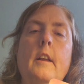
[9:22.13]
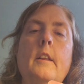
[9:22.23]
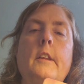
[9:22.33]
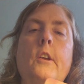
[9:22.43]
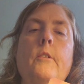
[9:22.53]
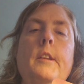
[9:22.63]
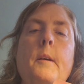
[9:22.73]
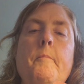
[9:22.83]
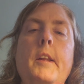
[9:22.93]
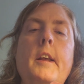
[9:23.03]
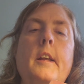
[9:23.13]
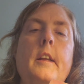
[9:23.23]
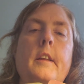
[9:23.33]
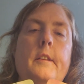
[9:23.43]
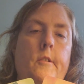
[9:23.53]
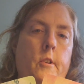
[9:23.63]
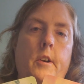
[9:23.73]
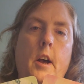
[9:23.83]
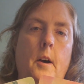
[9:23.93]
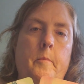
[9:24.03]
So something is
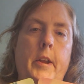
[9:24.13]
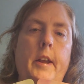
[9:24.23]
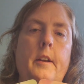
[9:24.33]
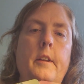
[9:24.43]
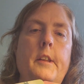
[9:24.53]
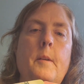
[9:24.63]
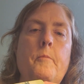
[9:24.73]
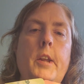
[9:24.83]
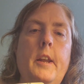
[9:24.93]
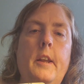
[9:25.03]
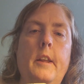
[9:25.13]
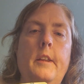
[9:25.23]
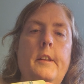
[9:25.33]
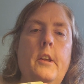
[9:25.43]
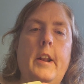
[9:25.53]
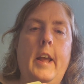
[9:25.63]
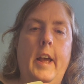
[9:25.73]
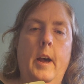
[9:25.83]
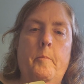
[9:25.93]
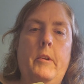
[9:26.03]
coming. Something is going to
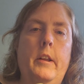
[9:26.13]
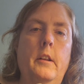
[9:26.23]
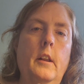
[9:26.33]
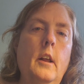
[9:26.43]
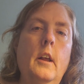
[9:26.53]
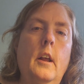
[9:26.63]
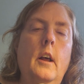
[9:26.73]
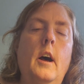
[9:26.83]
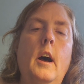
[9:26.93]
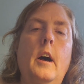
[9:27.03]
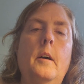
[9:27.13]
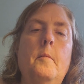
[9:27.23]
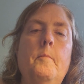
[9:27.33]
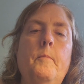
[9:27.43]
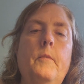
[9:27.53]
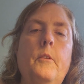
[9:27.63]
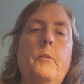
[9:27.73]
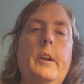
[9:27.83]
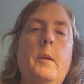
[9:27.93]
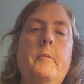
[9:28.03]
happen um,
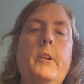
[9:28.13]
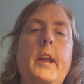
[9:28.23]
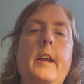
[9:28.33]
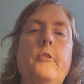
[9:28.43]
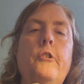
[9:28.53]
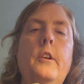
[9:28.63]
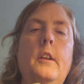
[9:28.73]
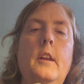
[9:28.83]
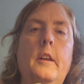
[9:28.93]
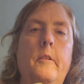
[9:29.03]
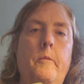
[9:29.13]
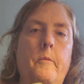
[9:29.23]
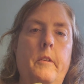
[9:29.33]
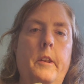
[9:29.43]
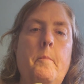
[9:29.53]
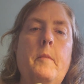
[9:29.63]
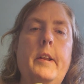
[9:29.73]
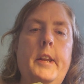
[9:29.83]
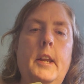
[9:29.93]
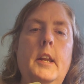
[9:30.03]
with communication and the
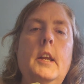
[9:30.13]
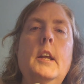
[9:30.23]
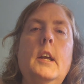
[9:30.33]
money.